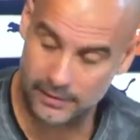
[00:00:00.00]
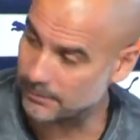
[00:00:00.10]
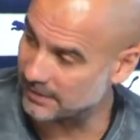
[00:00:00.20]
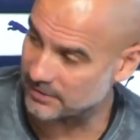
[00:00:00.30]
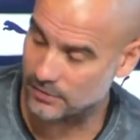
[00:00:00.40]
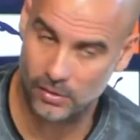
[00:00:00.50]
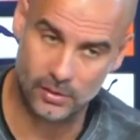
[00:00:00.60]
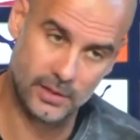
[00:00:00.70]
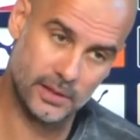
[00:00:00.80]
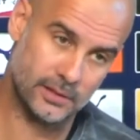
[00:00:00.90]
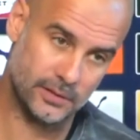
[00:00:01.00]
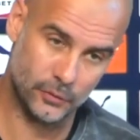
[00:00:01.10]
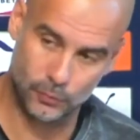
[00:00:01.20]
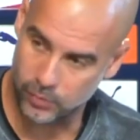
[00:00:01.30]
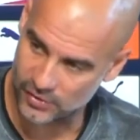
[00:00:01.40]
the pass is longer,
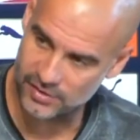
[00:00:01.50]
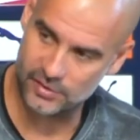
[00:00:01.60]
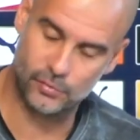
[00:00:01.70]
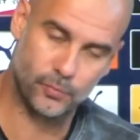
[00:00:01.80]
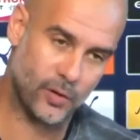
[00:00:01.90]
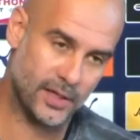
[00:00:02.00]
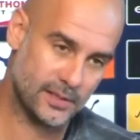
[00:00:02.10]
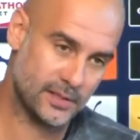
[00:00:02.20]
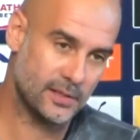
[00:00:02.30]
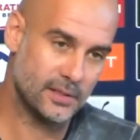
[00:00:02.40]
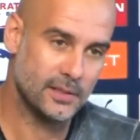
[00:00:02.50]
your process to press,